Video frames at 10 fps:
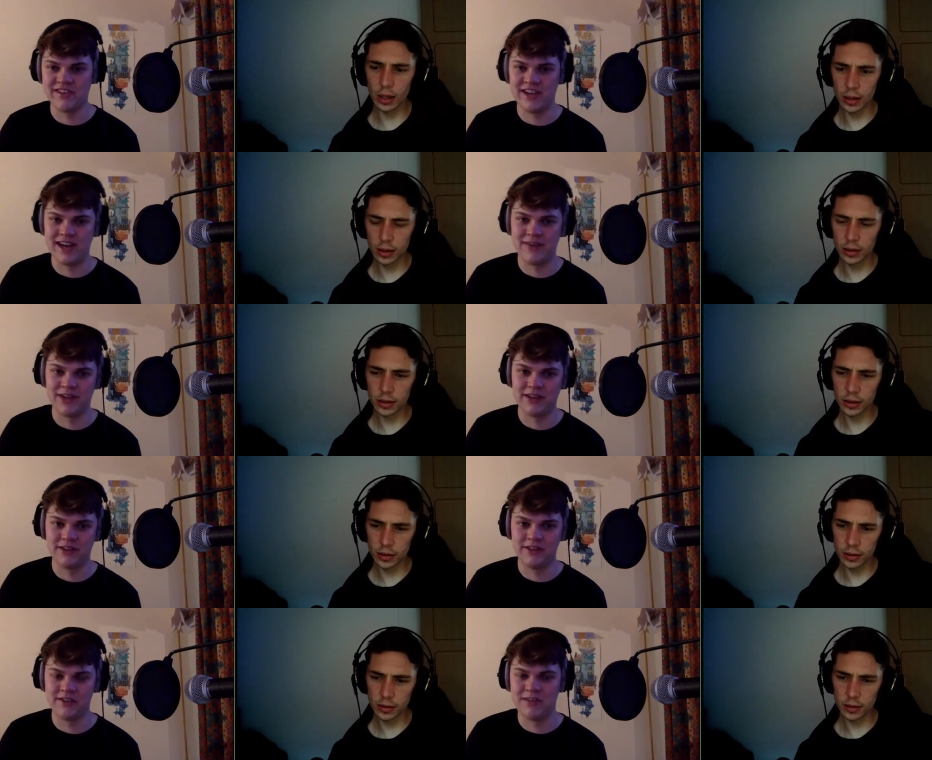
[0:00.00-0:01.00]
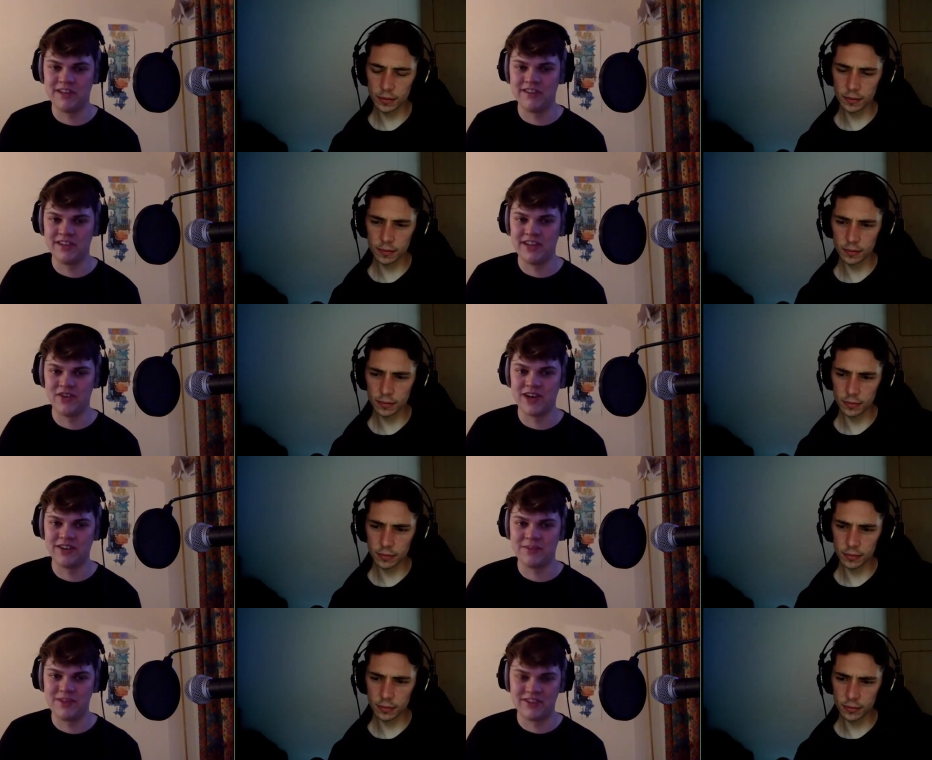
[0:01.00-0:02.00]
Speaker 1: in having some decent interactive
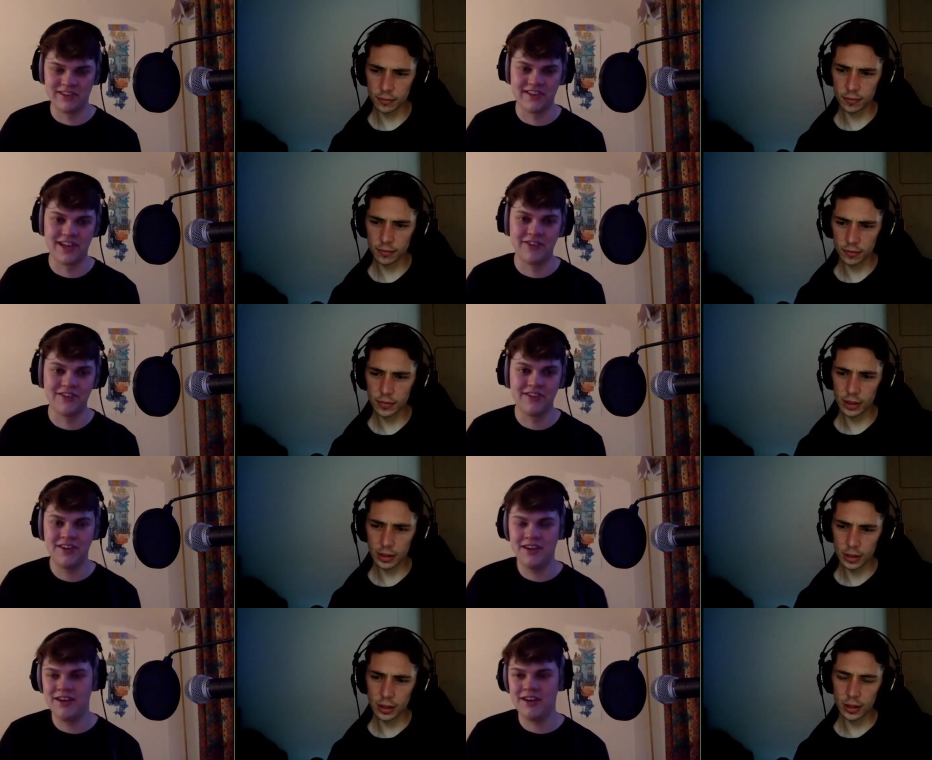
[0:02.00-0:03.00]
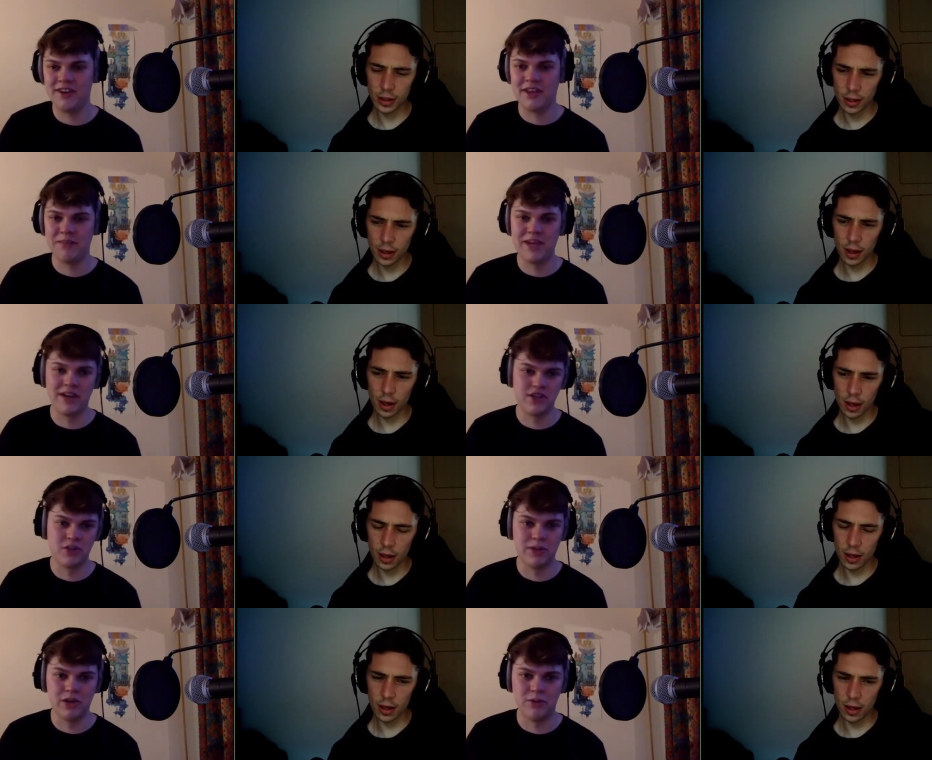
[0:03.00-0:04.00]
music and sound. I think made our job
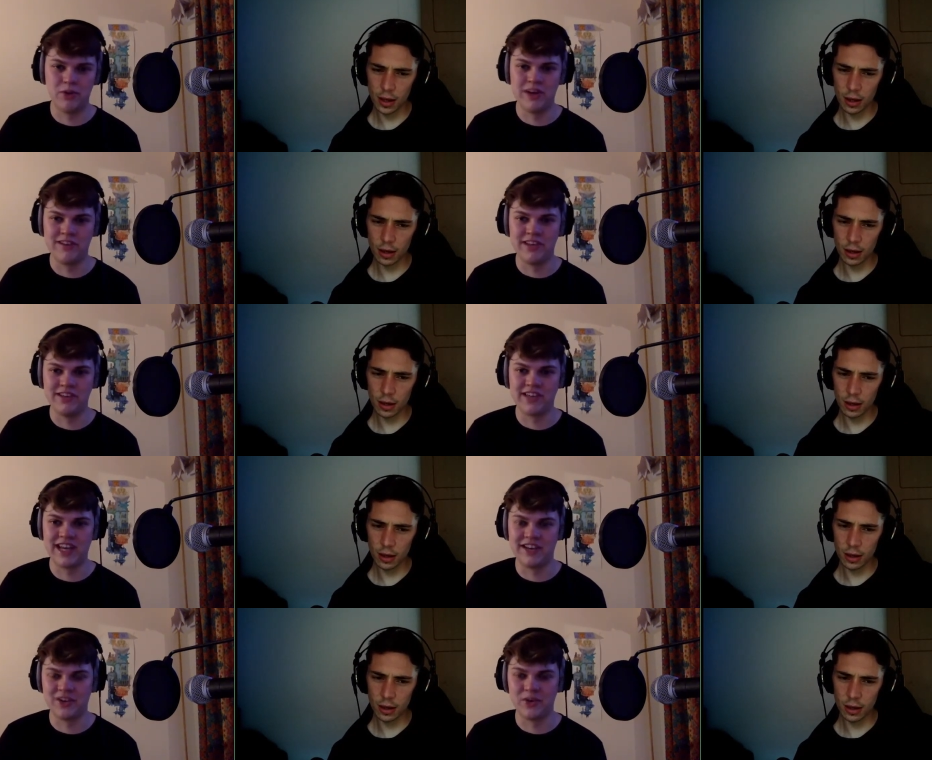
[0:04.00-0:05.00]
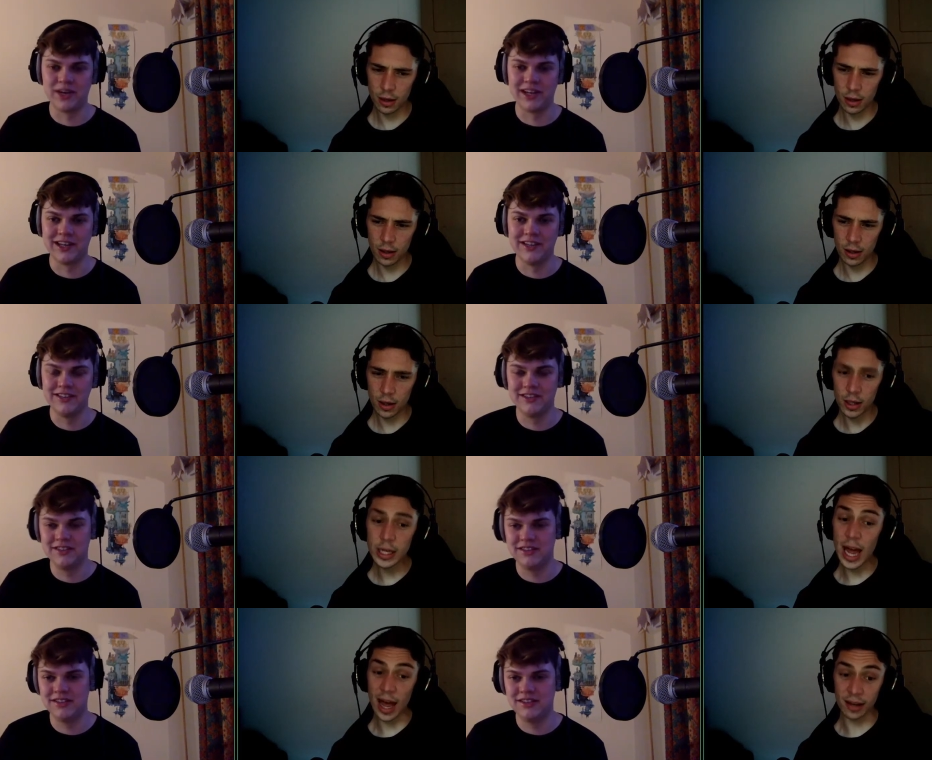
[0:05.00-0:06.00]
a lot more easy to get it done quickly.
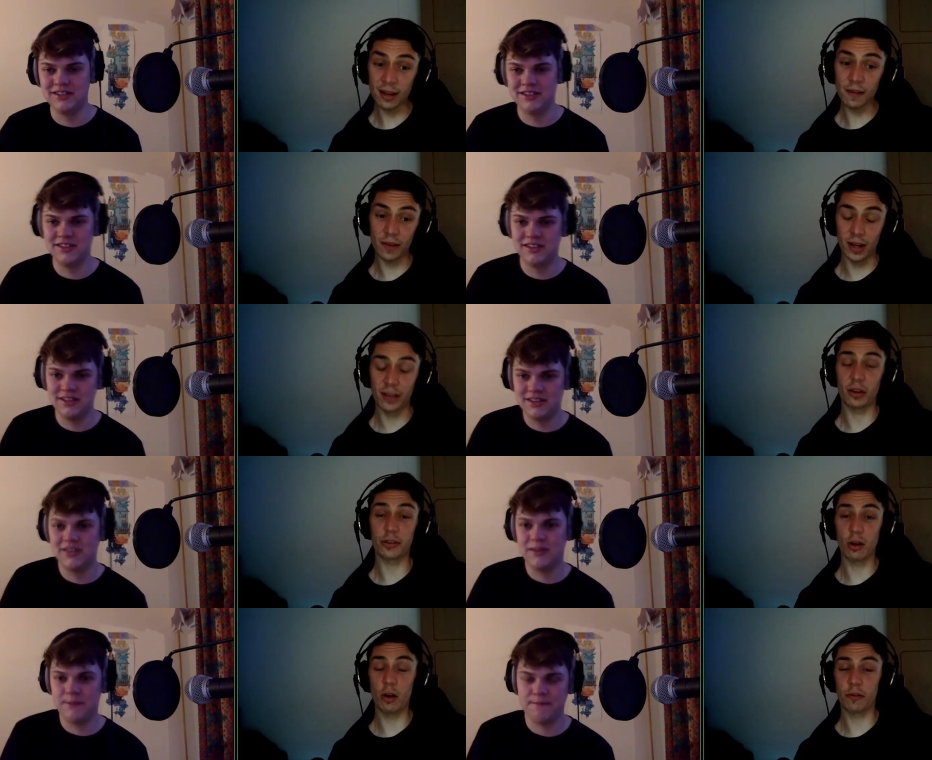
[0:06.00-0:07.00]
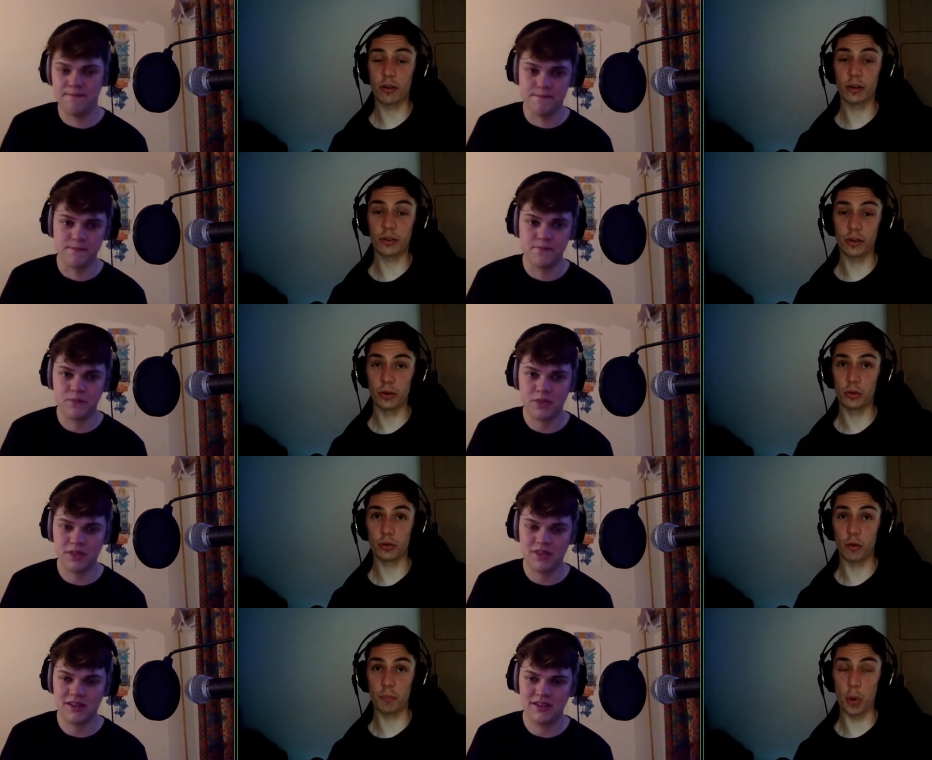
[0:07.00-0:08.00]
Speaker 2: Yeah, definitely. So there's a lot for mm. us to
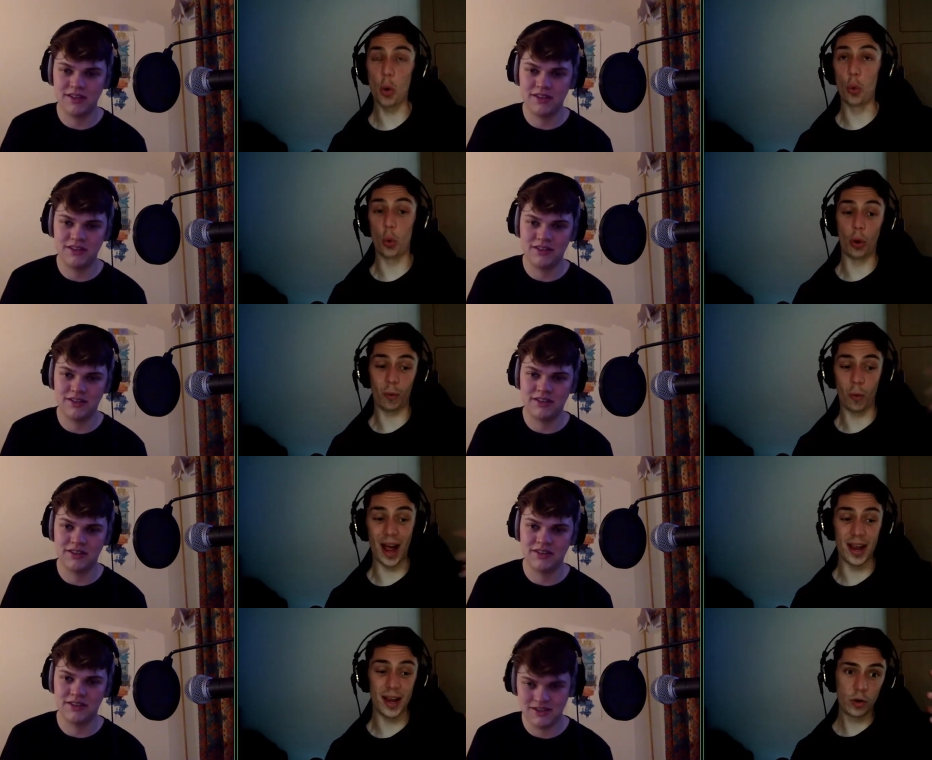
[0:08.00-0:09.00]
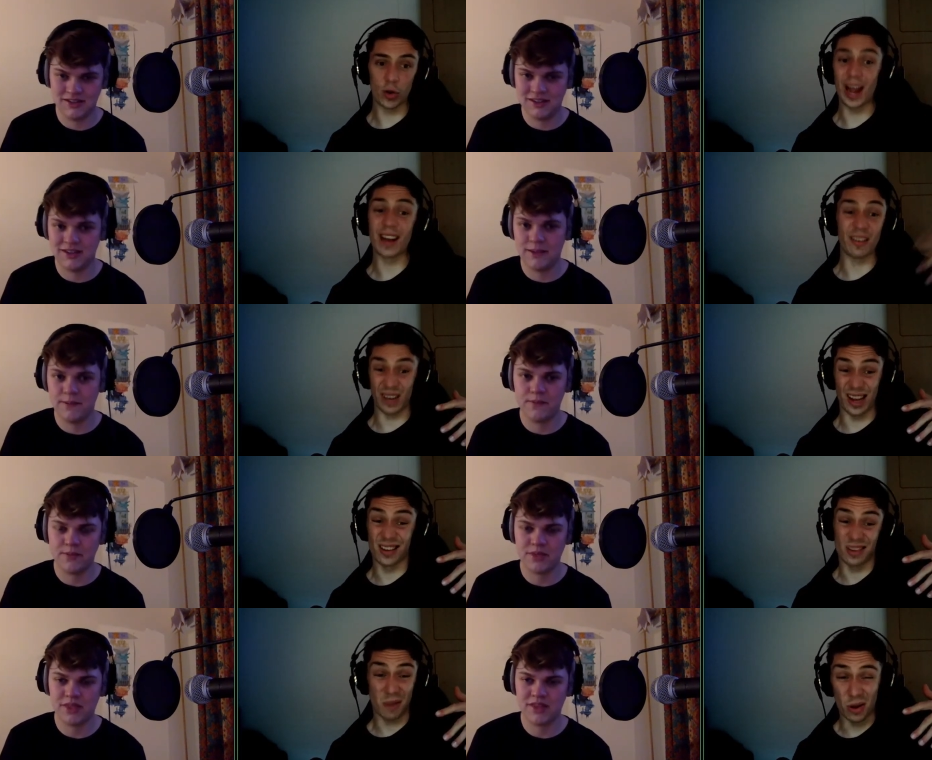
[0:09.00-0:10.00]
sort of pull away creatively, I
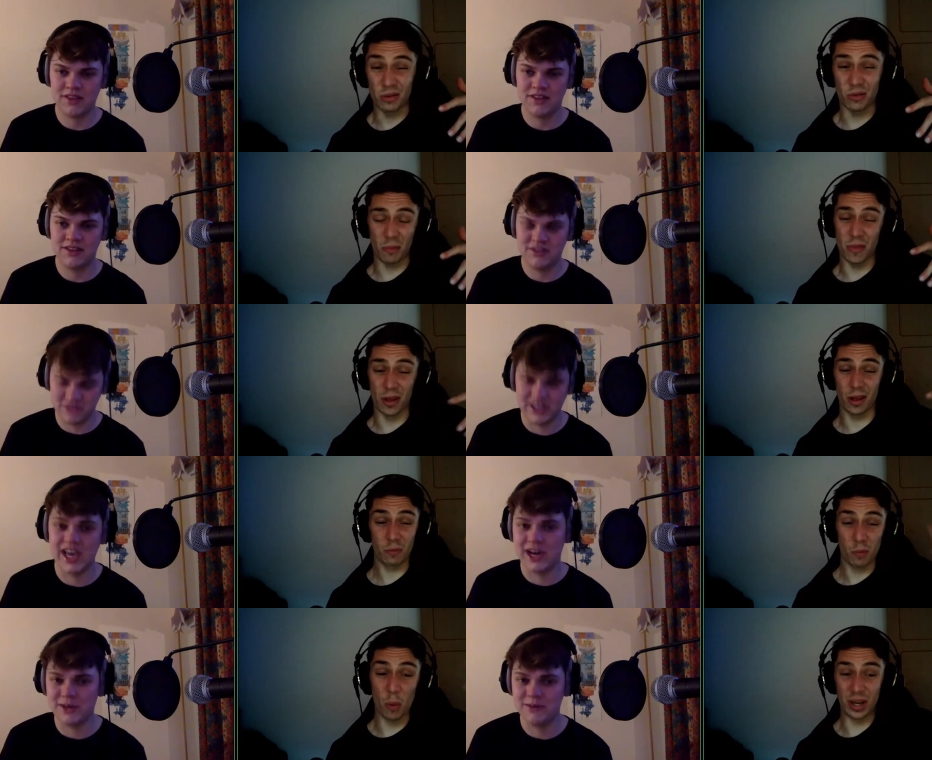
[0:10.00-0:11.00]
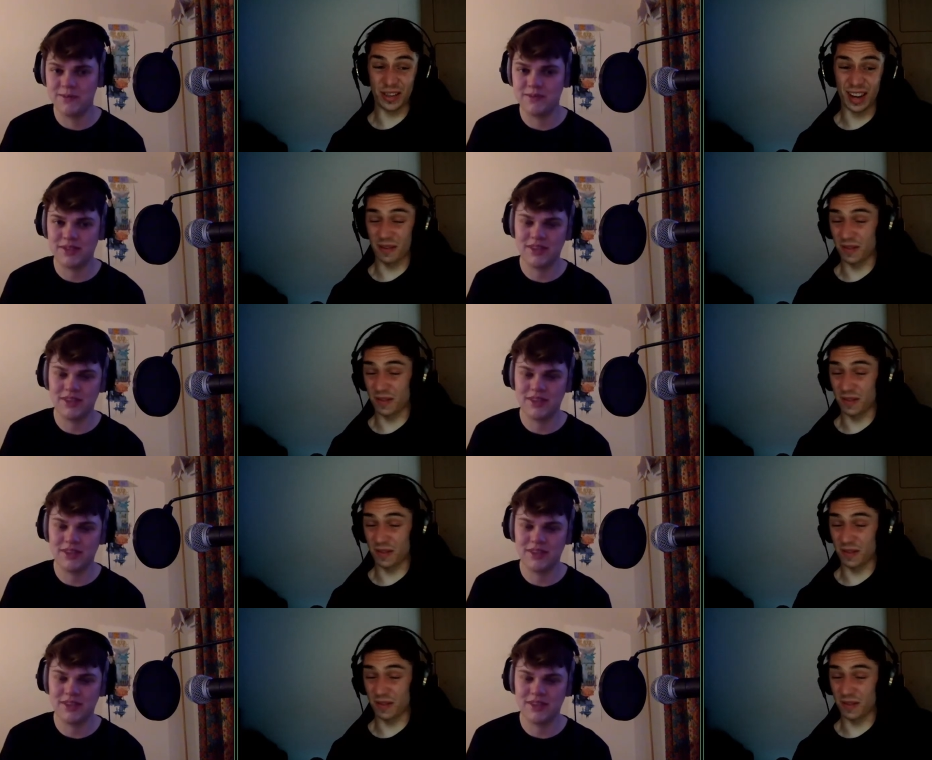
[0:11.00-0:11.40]
suppose, from the yeah. what we'd seen